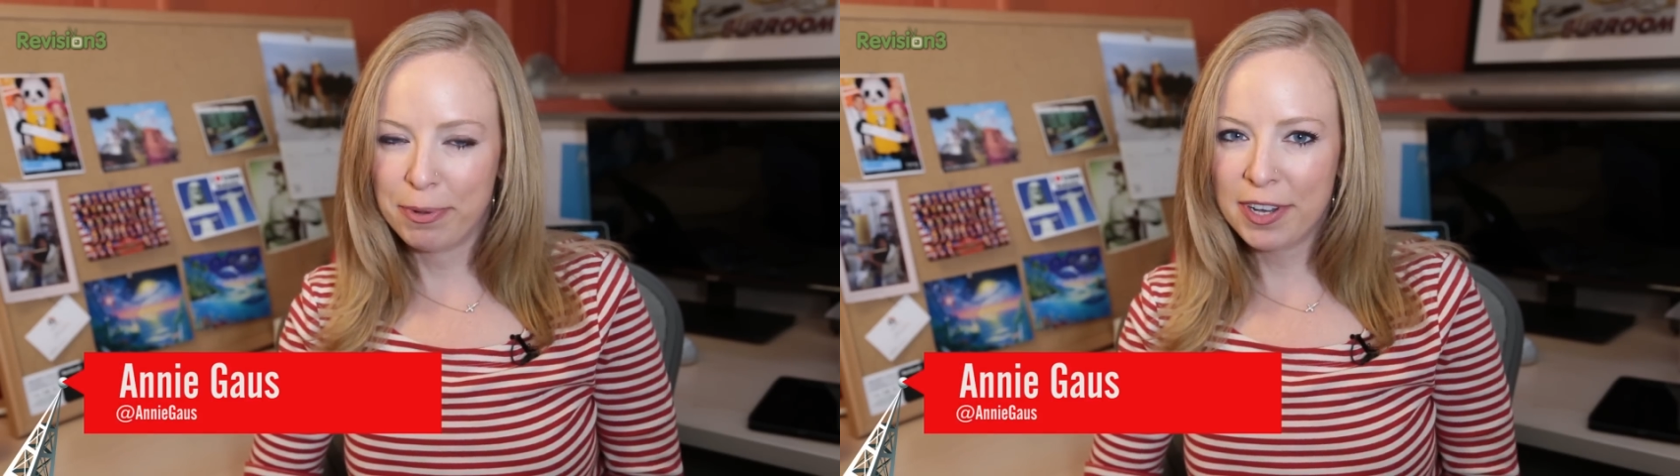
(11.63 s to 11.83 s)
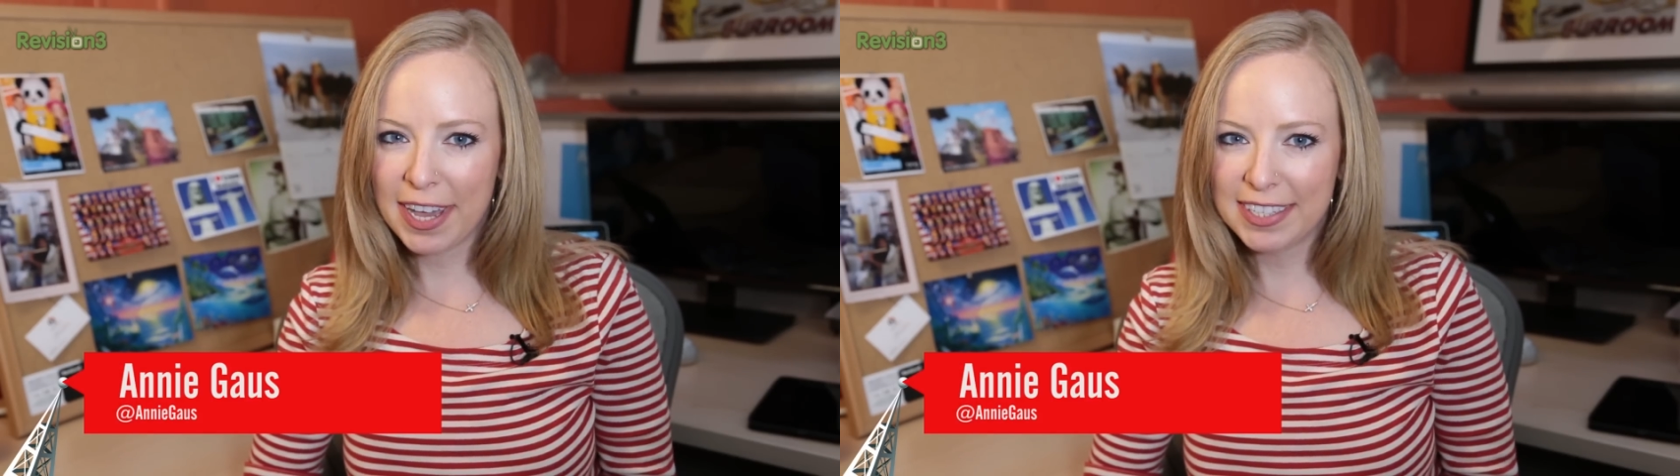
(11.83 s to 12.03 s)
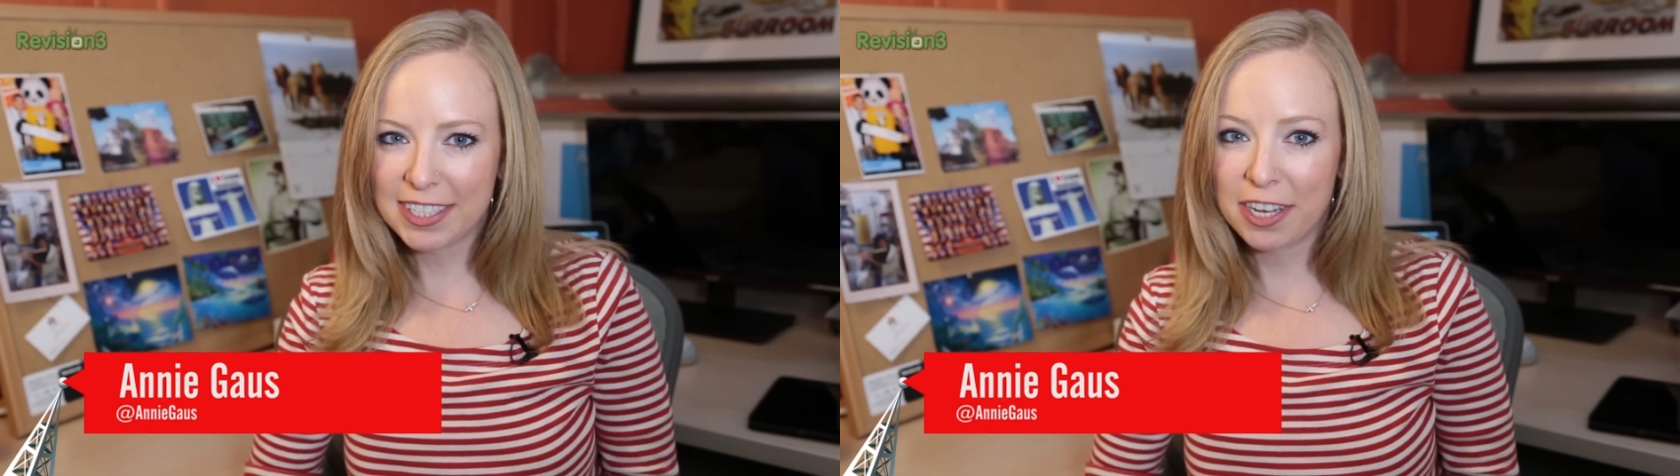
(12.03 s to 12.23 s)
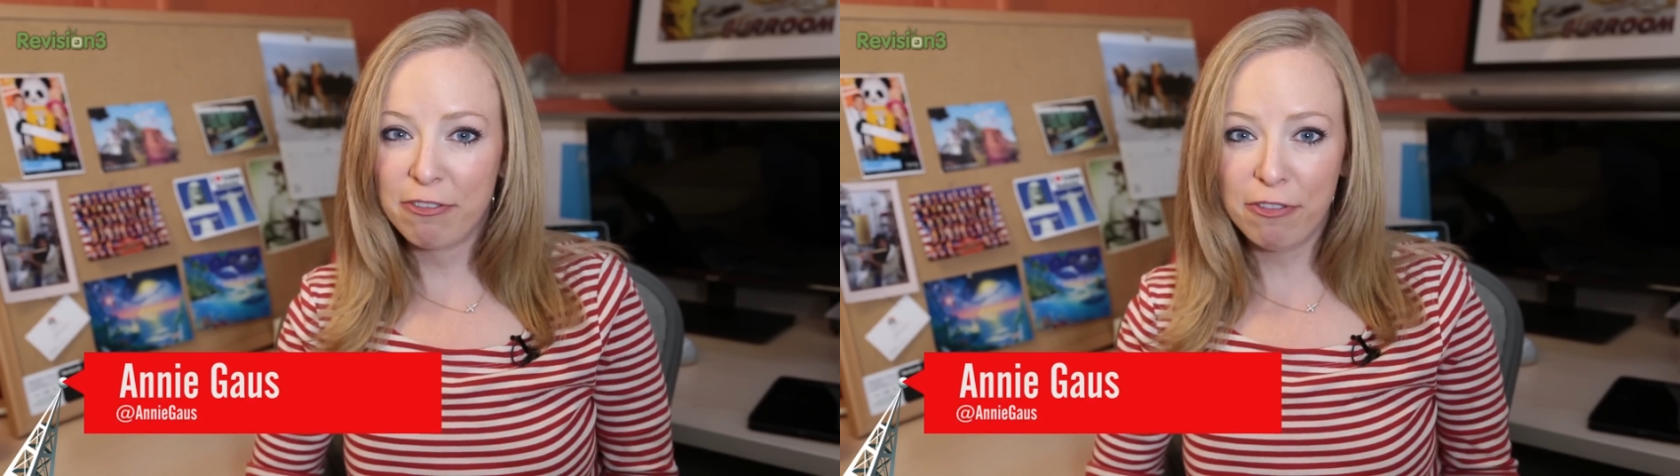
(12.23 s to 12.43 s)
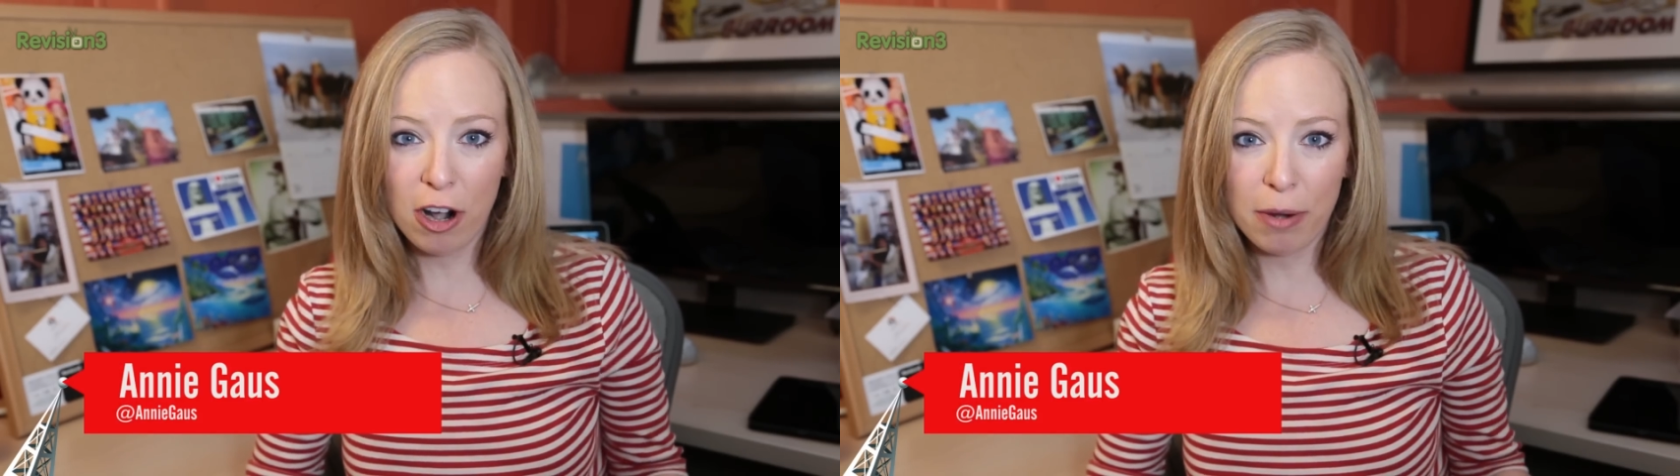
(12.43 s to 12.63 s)
Bill Gates
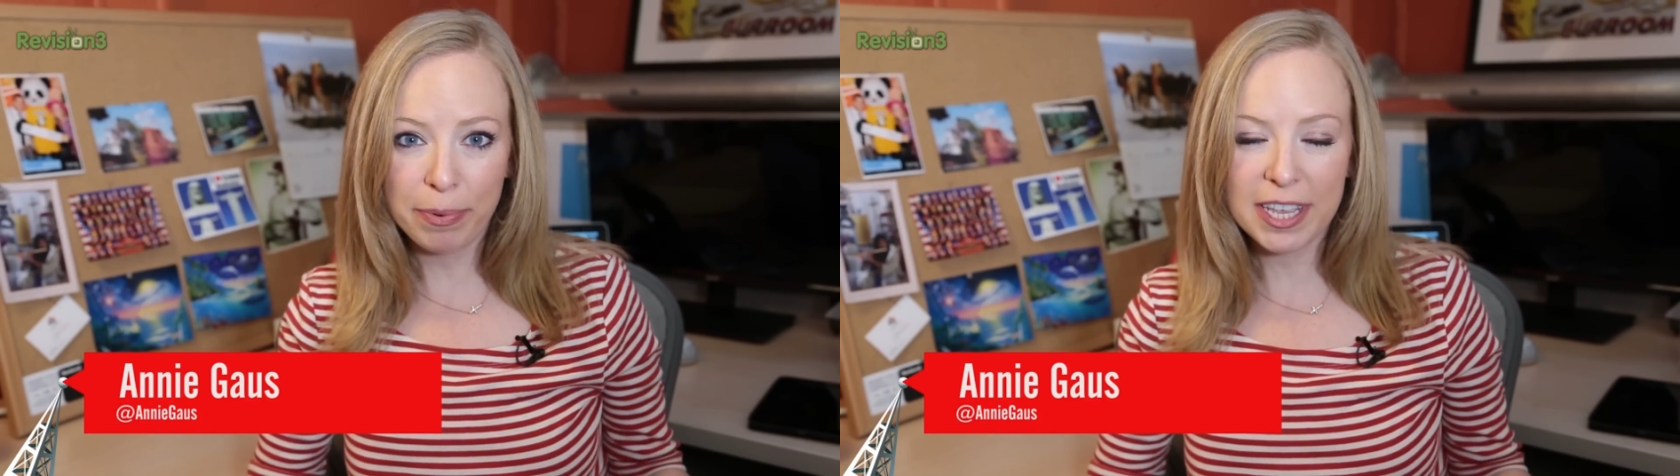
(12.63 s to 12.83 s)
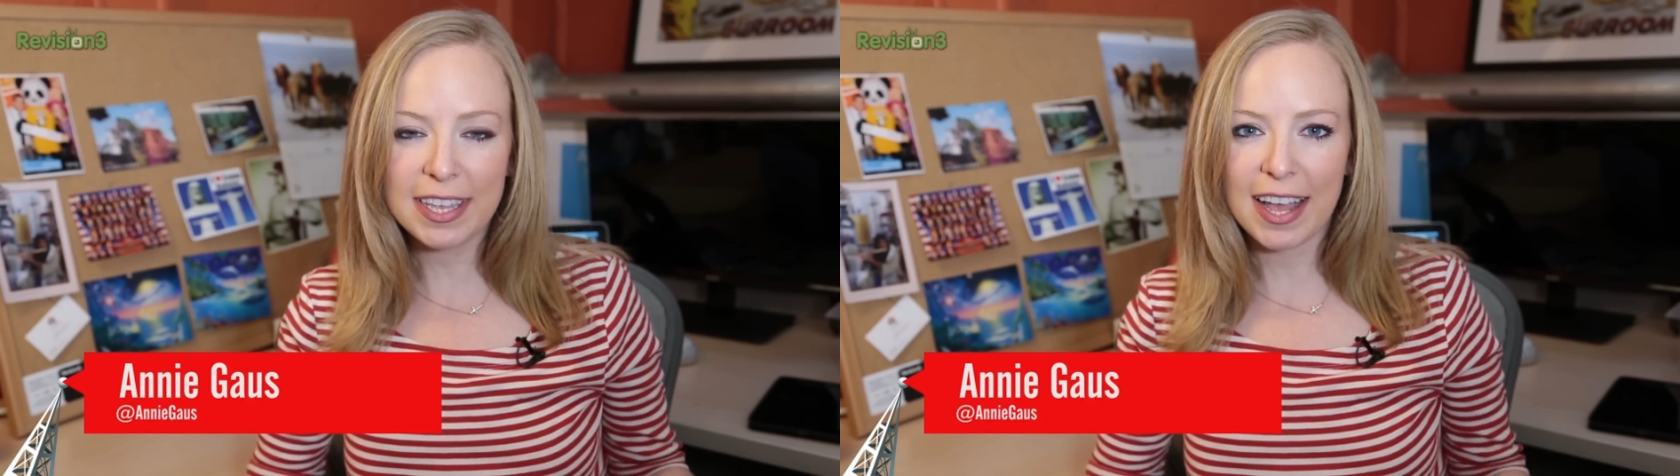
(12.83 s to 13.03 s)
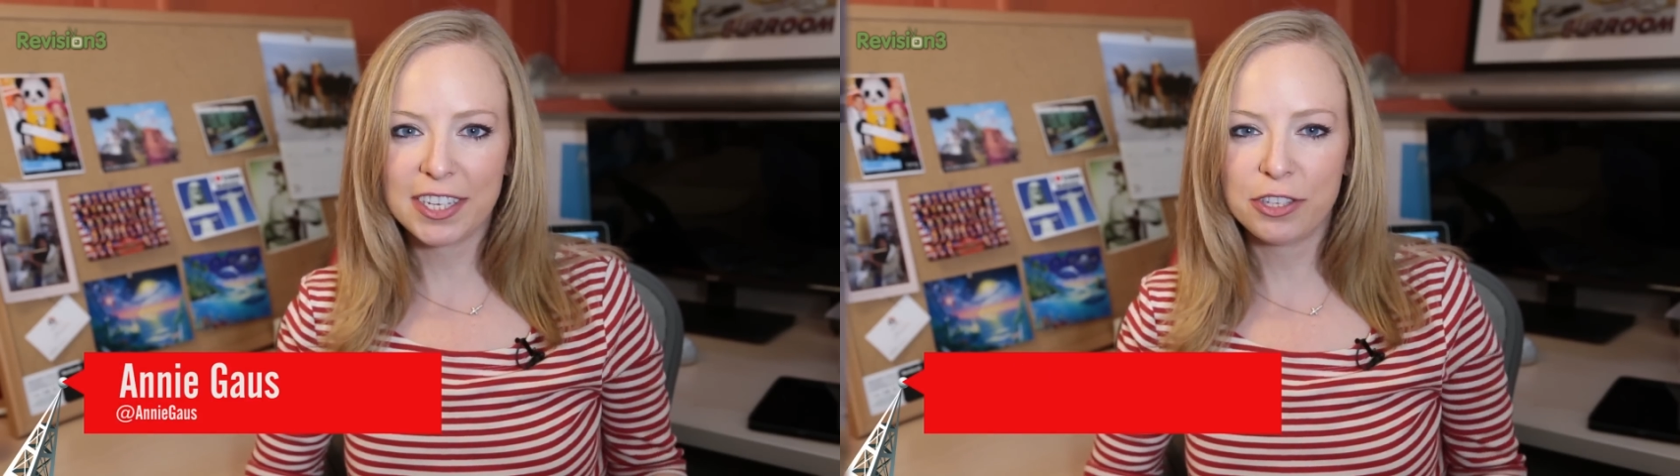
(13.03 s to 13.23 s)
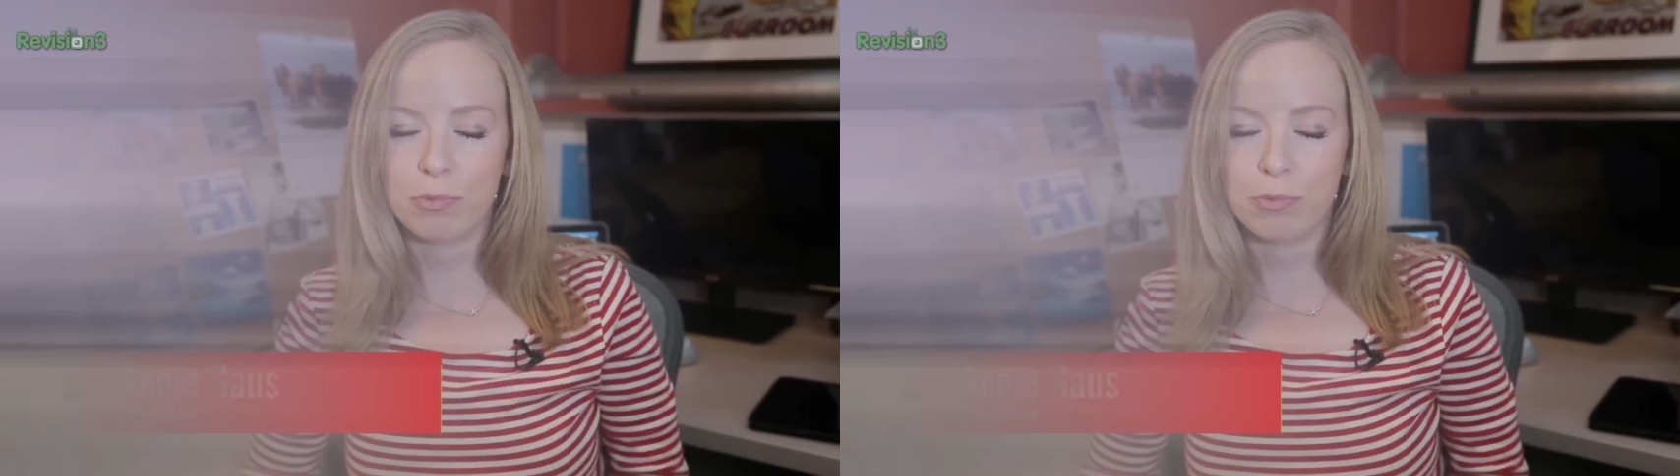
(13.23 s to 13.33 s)
confirmed that yes,